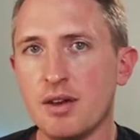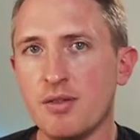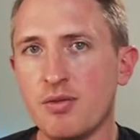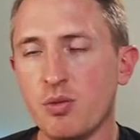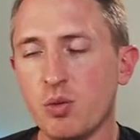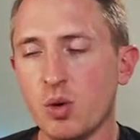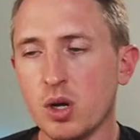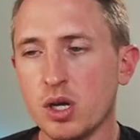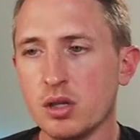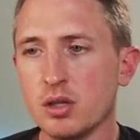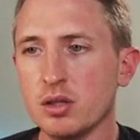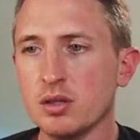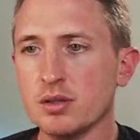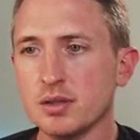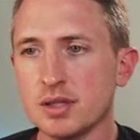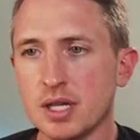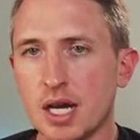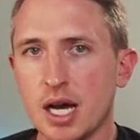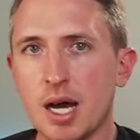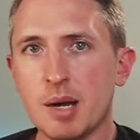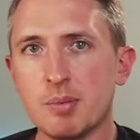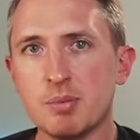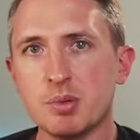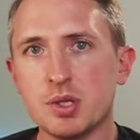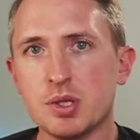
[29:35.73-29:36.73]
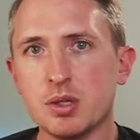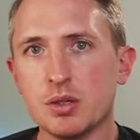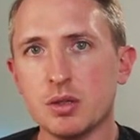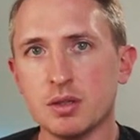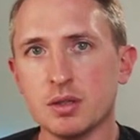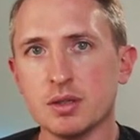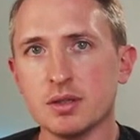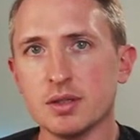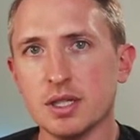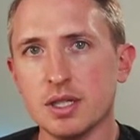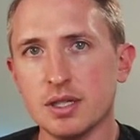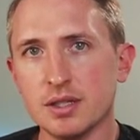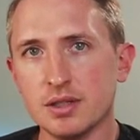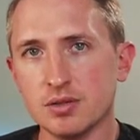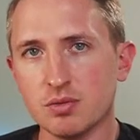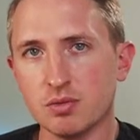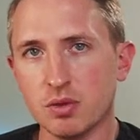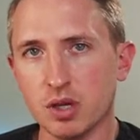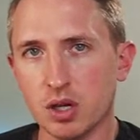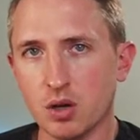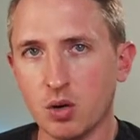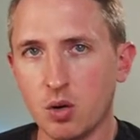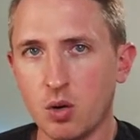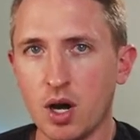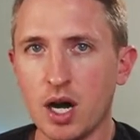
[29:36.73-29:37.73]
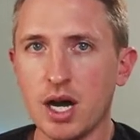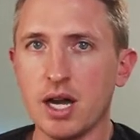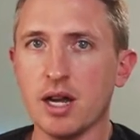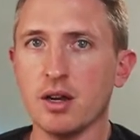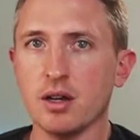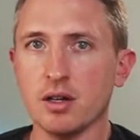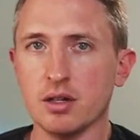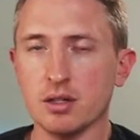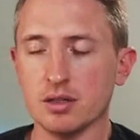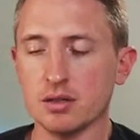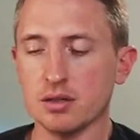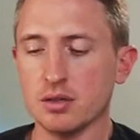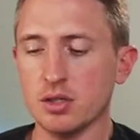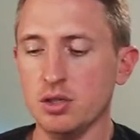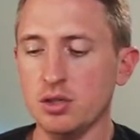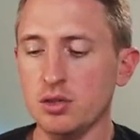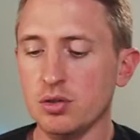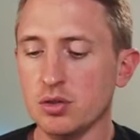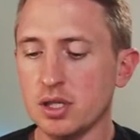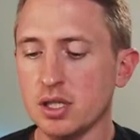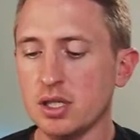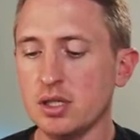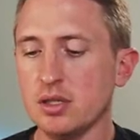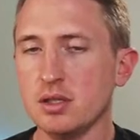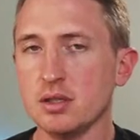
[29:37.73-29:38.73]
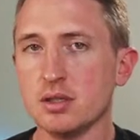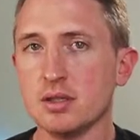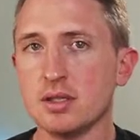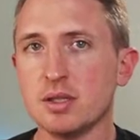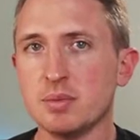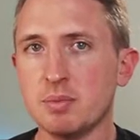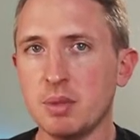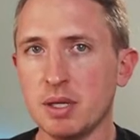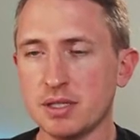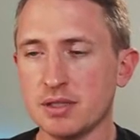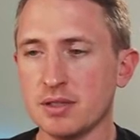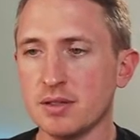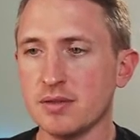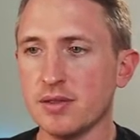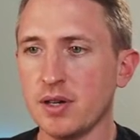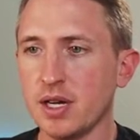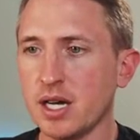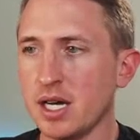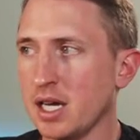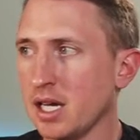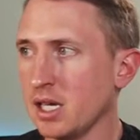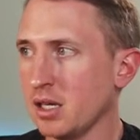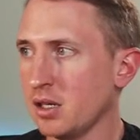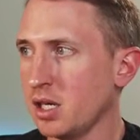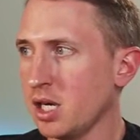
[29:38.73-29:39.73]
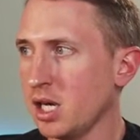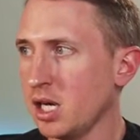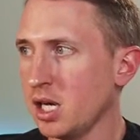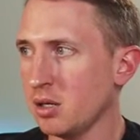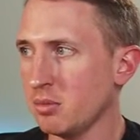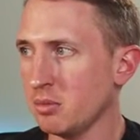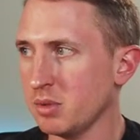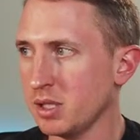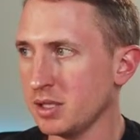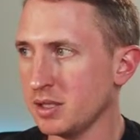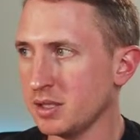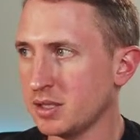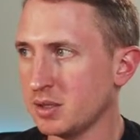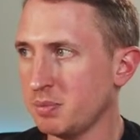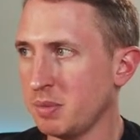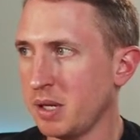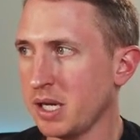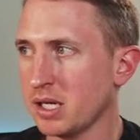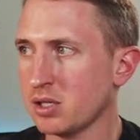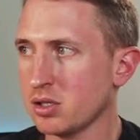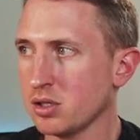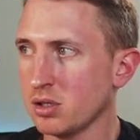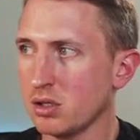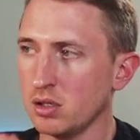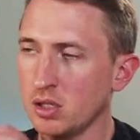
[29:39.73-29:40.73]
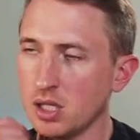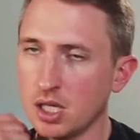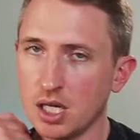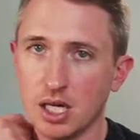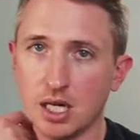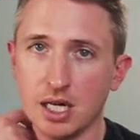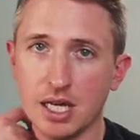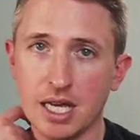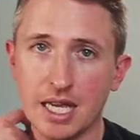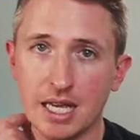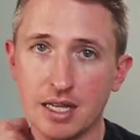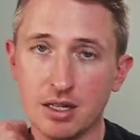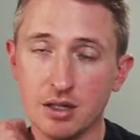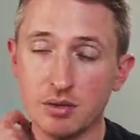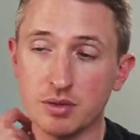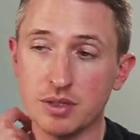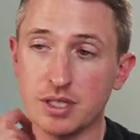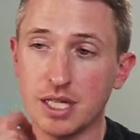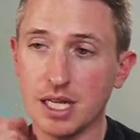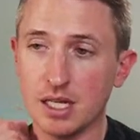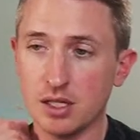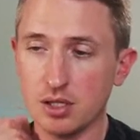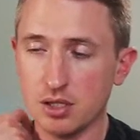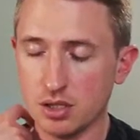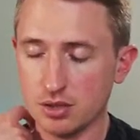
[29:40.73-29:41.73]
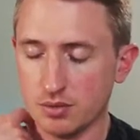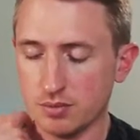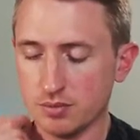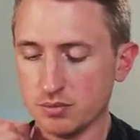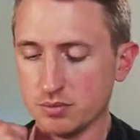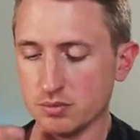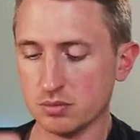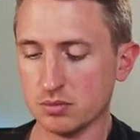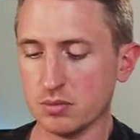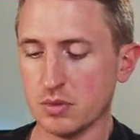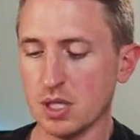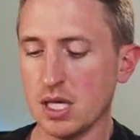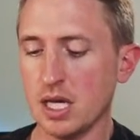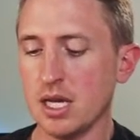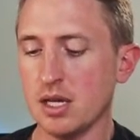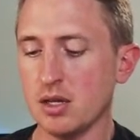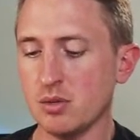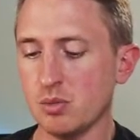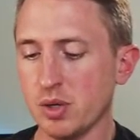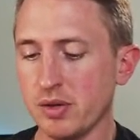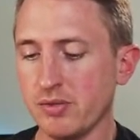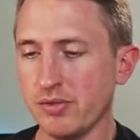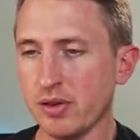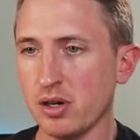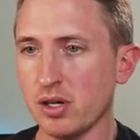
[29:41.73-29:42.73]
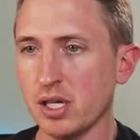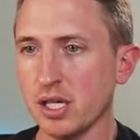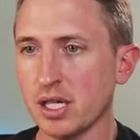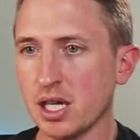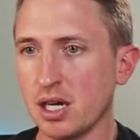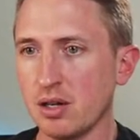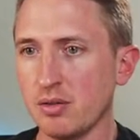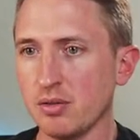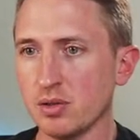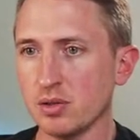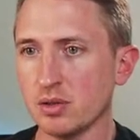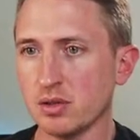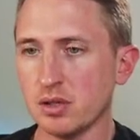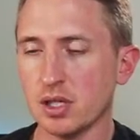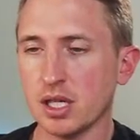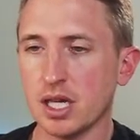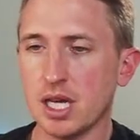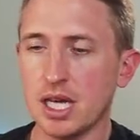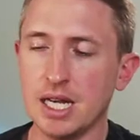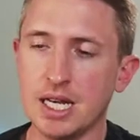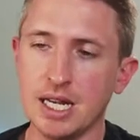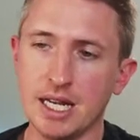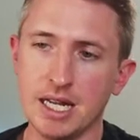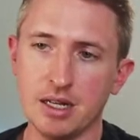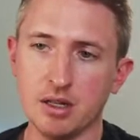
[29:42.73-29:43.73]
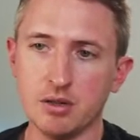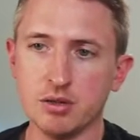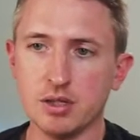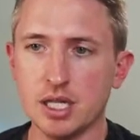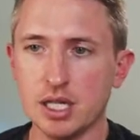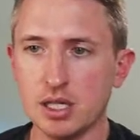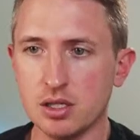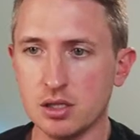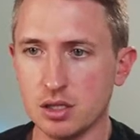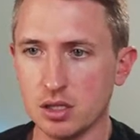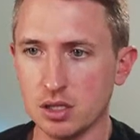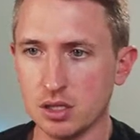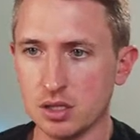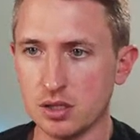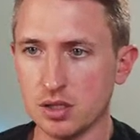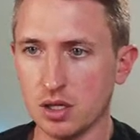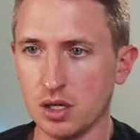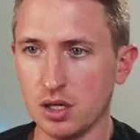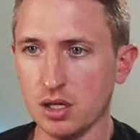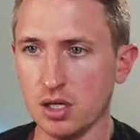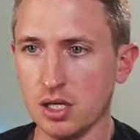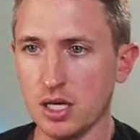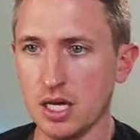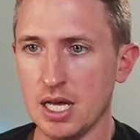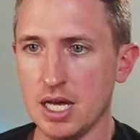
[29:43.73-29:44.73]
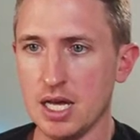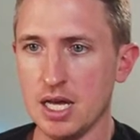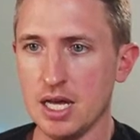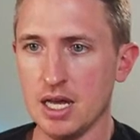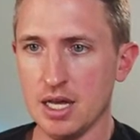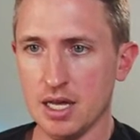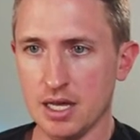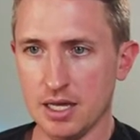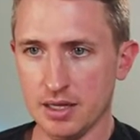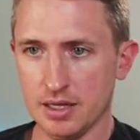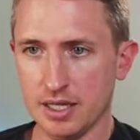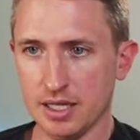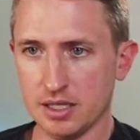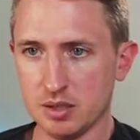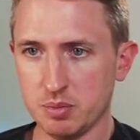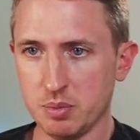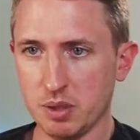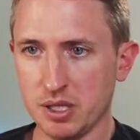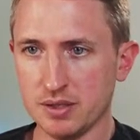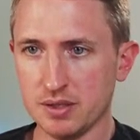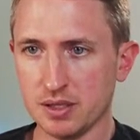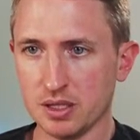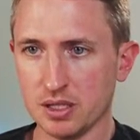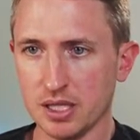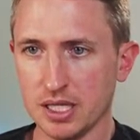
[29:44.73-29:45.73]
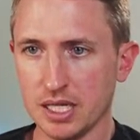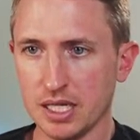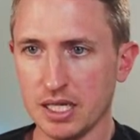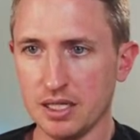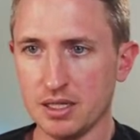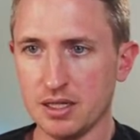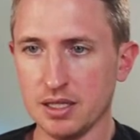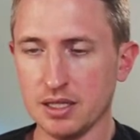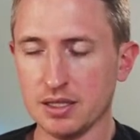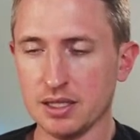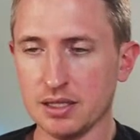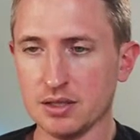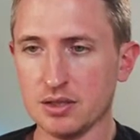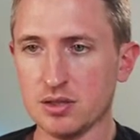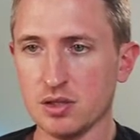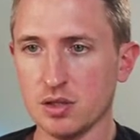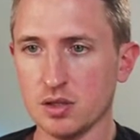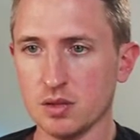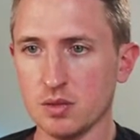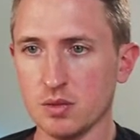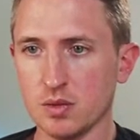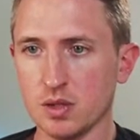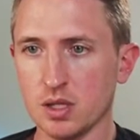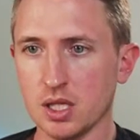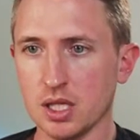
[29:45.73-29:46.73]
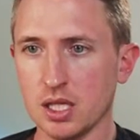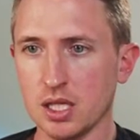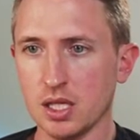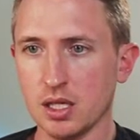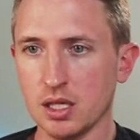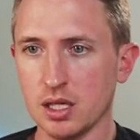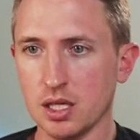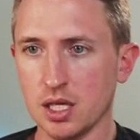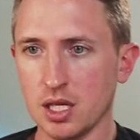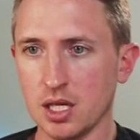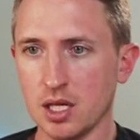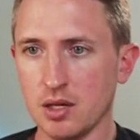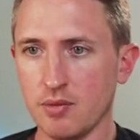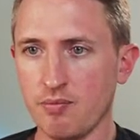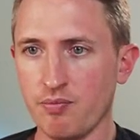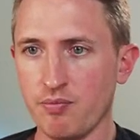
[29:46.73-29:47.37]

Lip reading: if one of those optionals is required, you can specify a special annotation. And we've already covered an annotation in Dart. That's basically anything that starts with the